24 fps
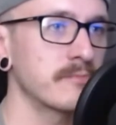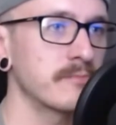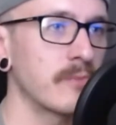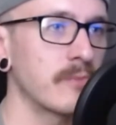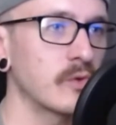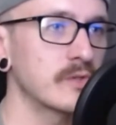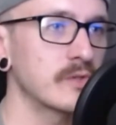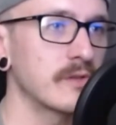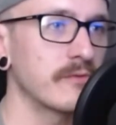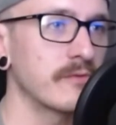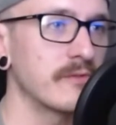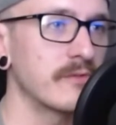
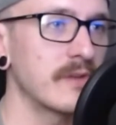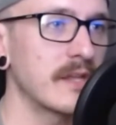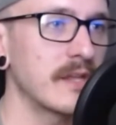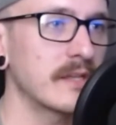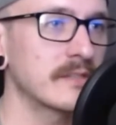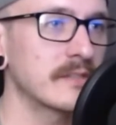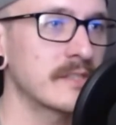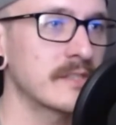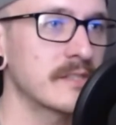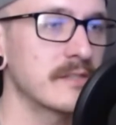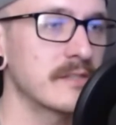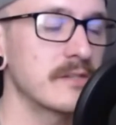Most of
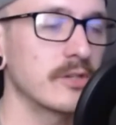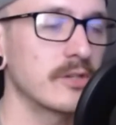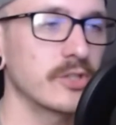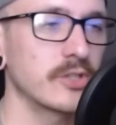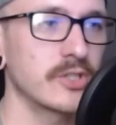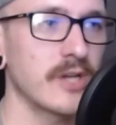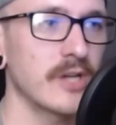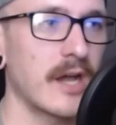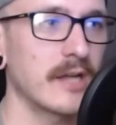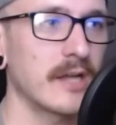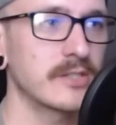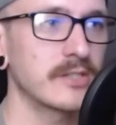Nick's
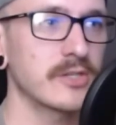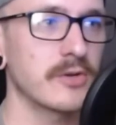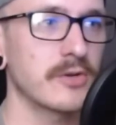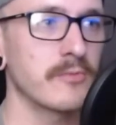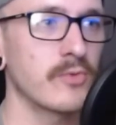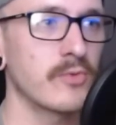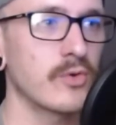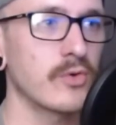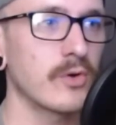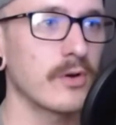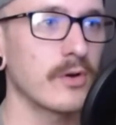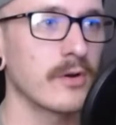shots are
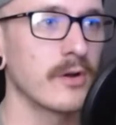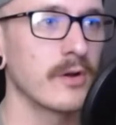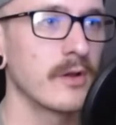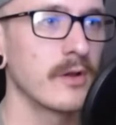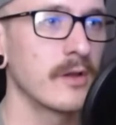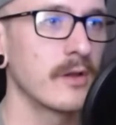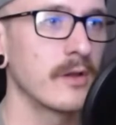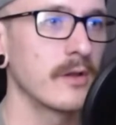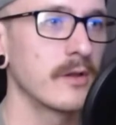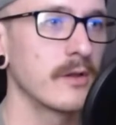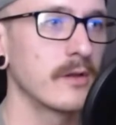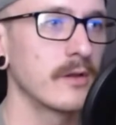more,
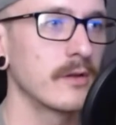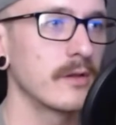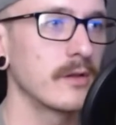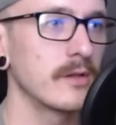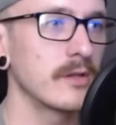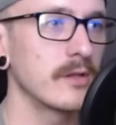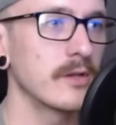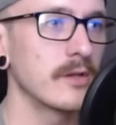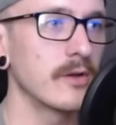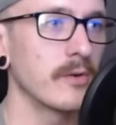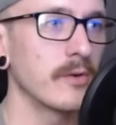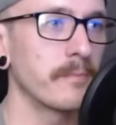
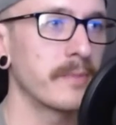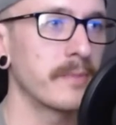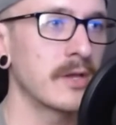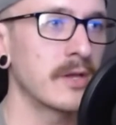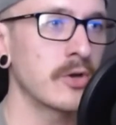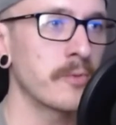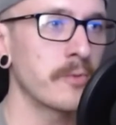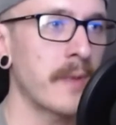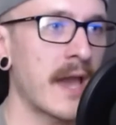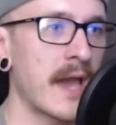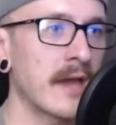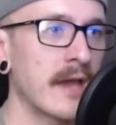
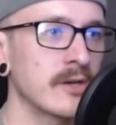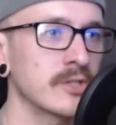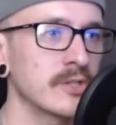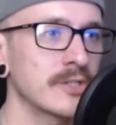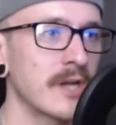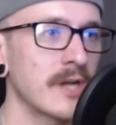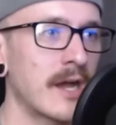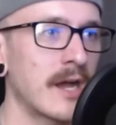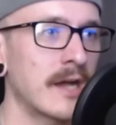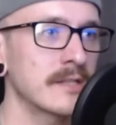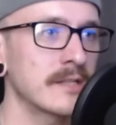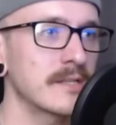pitter-patter
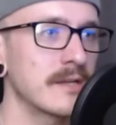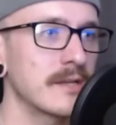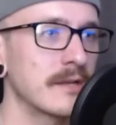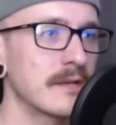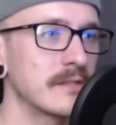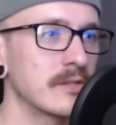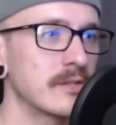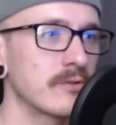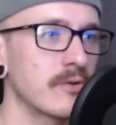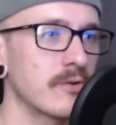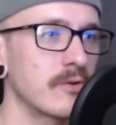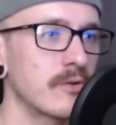shots, and
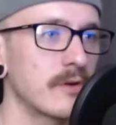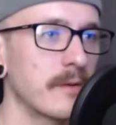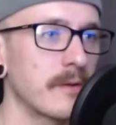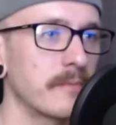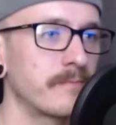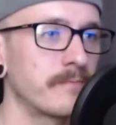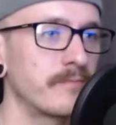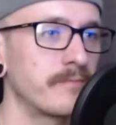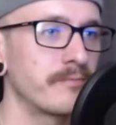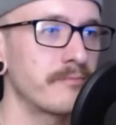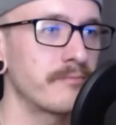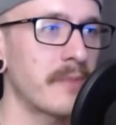he's throwing a
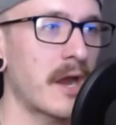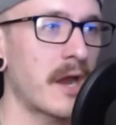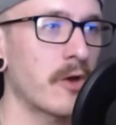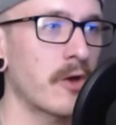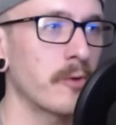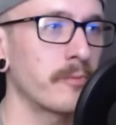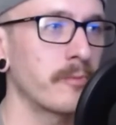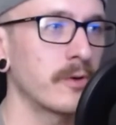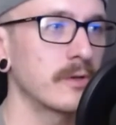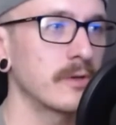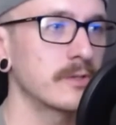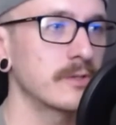power
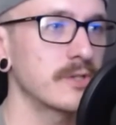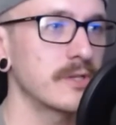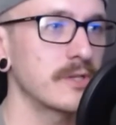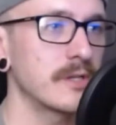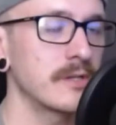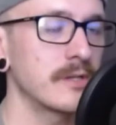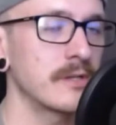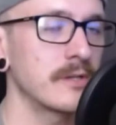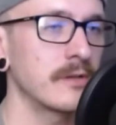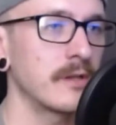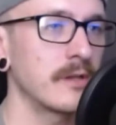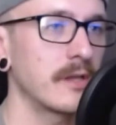punch
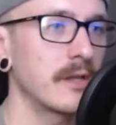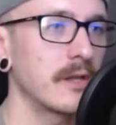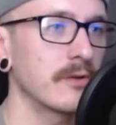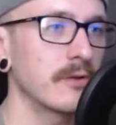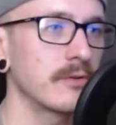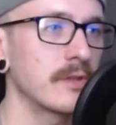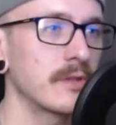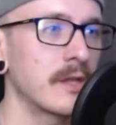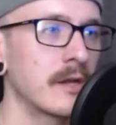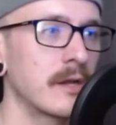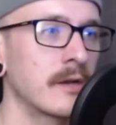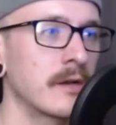in here
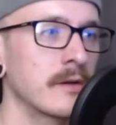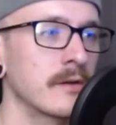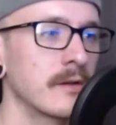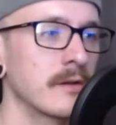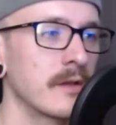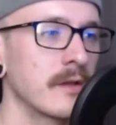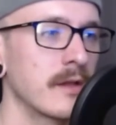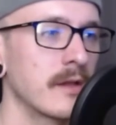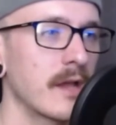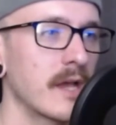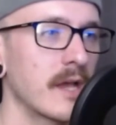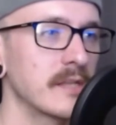and there,
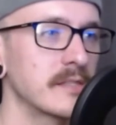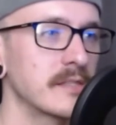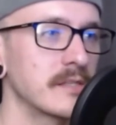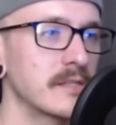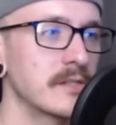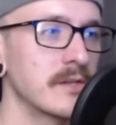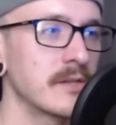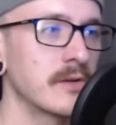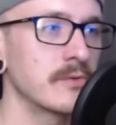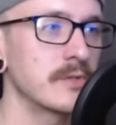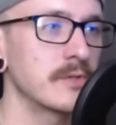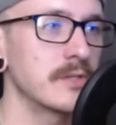as he's
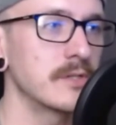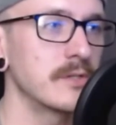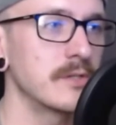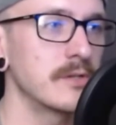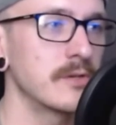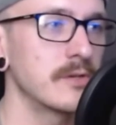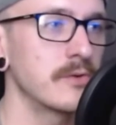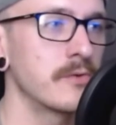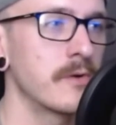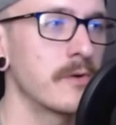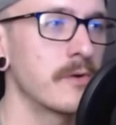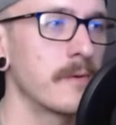known to
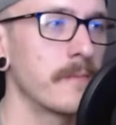do.